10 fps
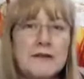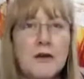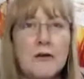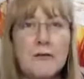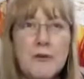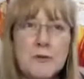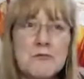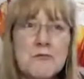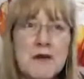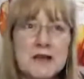So
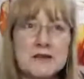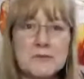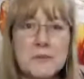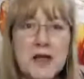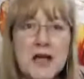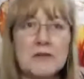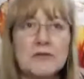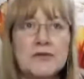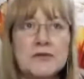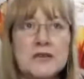from around
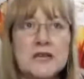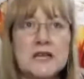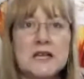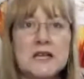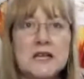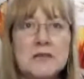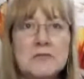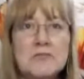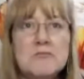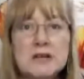about
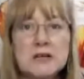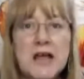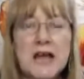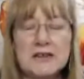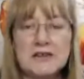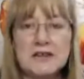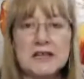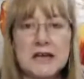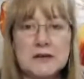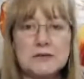the middle
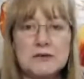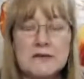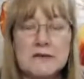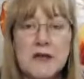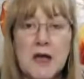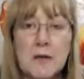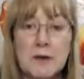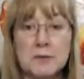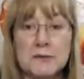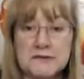1800s,
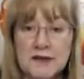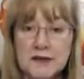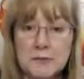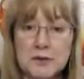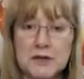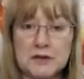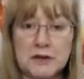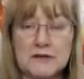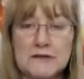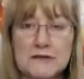people started putting
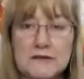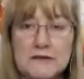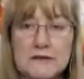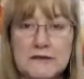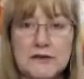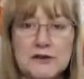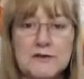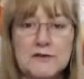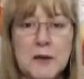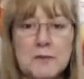notices in the
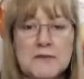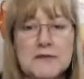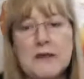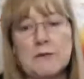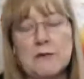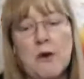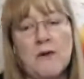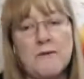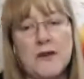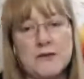newspapers, and that was
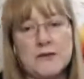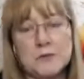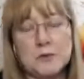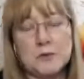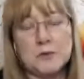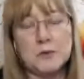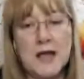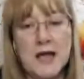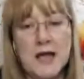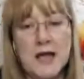quite fashionable,